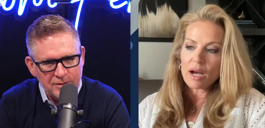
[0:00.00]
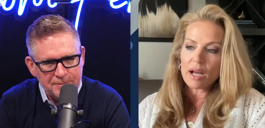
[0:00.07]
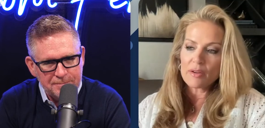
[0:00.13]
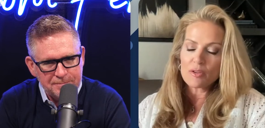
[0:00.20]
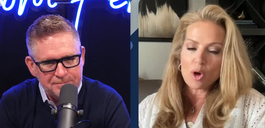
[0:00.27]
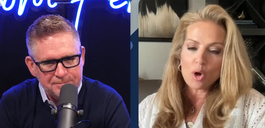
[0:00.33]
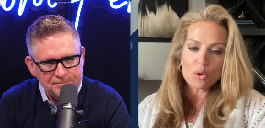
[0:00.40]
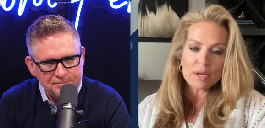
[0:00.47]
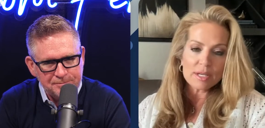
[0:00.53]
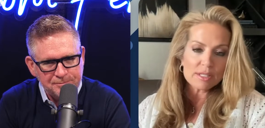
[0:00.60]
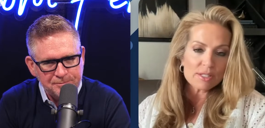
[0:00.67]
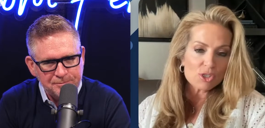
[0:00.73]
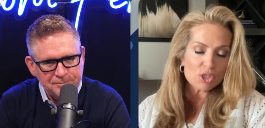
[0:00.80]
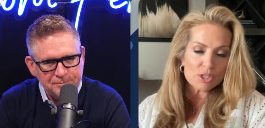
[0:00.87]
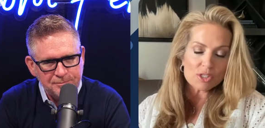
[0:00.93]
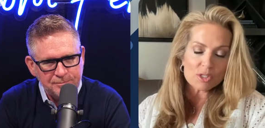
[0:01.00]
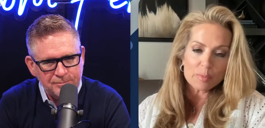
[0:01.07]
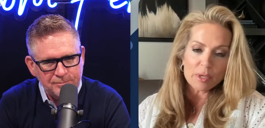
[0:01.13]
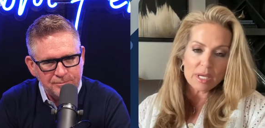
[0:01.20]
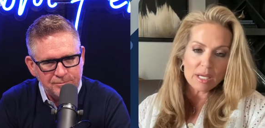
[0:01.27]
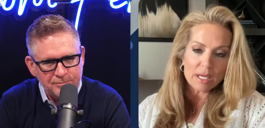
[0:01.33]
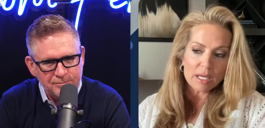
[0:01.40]
Speaker 1: i've always
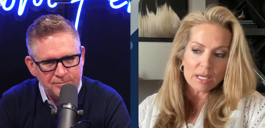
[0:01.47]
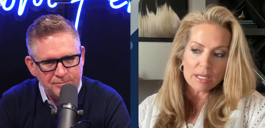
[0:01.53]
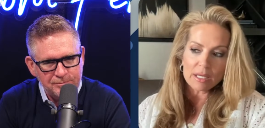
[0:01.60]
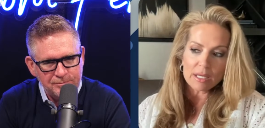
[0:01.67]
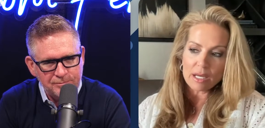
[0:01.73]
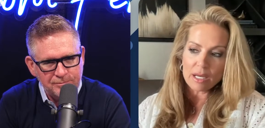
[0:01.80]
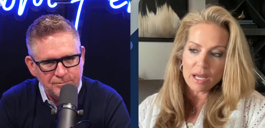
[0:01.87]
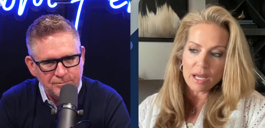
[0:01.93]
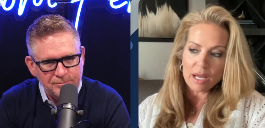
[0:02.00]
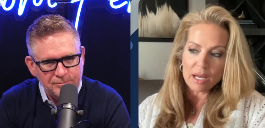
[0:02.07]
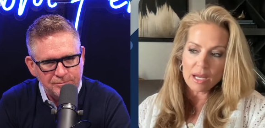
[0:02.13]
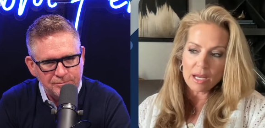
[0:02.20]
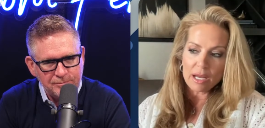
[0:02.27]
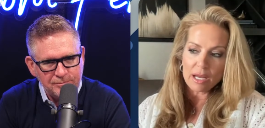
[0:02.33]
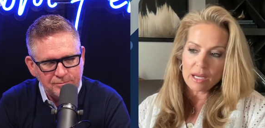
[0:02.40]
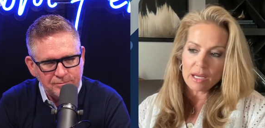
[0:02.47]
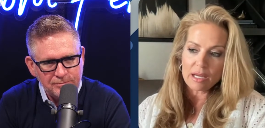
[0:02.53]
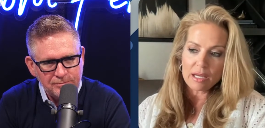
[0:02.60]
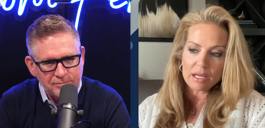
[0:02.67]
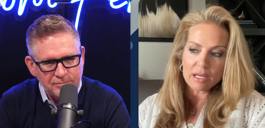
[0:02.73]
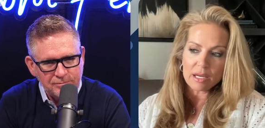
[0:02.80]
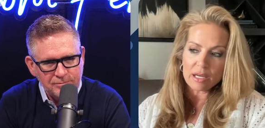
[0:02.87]
just been
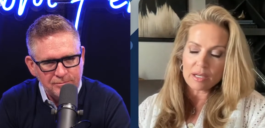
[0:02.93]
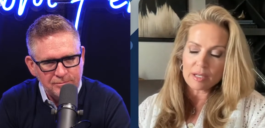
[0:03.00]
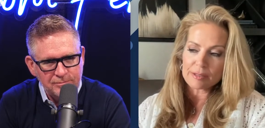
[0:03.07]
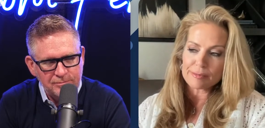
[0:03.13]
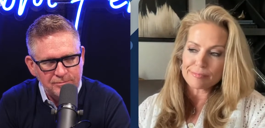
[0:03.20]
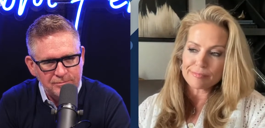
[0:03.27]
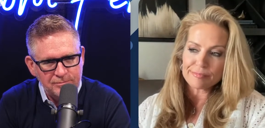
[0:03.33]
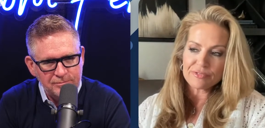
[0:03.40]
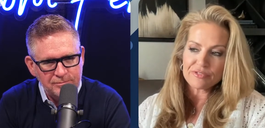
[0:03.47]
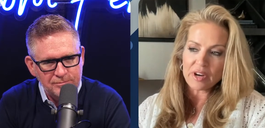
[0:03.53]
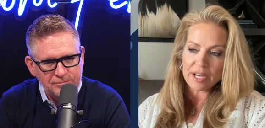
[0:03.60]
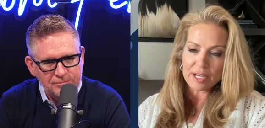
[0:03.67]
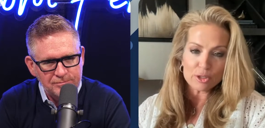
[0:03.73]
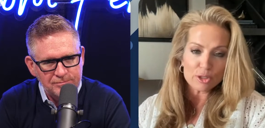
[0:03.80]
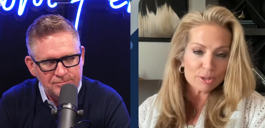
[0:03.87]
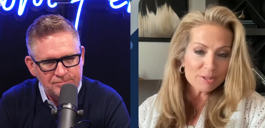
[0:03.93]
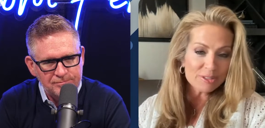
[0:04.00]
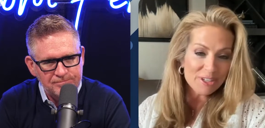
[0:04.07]
a um, fighter